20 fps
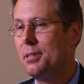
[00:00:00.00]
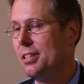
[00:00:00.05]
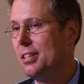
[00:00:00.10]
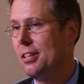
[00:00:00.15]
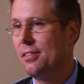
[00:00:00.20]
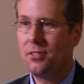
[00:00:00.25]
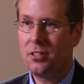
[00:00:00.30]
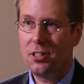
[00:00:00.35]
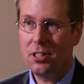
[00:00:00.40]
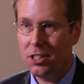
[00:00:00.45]
is
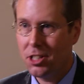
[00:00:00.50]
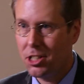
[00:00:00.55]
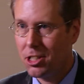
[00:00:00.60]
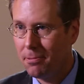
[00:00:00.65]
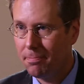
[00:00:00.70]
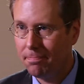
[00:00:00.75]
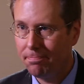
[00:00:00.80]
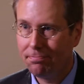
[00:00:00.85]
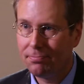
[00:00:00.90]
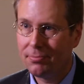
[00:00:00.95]
diverse.
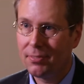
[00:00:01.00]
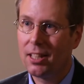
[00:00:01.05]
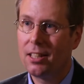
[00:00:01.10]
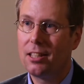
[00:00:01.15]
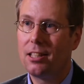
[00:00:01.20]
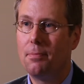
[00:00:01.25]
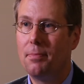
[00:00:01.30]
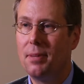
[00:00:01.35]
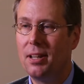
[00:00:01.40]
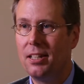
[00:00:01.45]

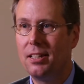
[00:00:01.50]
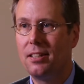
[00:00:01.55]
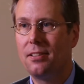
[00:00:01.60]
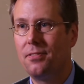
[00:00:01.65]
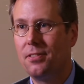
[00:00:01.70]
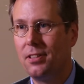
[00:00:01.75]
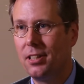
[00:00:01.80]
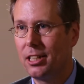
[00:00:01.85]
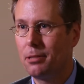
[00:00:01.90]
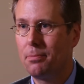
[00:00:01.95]
There are many
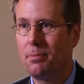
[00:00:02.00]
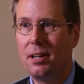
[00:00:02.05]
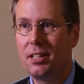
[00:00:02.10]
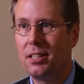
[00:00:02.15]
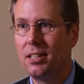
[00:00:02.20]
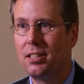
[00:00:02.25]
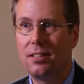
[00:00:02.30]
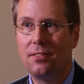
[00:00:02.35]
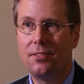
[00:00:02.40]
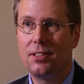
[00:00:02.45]
different
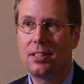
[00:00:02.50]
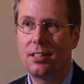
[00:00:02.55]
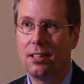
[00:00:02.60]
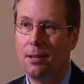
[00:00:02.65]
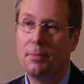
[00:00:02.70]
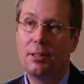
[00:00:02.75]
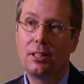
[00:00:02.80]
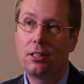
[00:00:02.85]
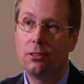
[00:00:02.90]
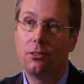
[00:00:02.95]
expressions of
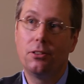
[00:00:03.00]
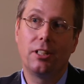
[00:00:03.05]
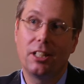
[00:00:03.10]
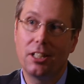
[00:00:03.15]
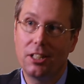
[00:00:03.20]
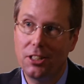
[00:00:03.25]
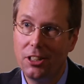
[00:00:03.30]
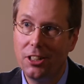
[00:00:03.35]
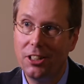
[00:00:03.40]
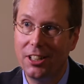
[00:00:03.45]
Islam, including
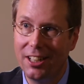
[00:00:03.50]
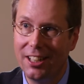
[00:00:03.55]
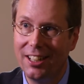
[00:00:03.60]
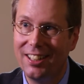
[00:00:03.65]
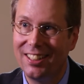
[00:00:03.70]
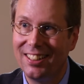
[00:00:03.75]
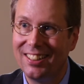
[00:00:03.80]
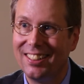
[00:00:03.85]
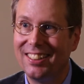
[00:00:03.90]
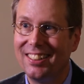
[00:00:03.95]
in Turkey.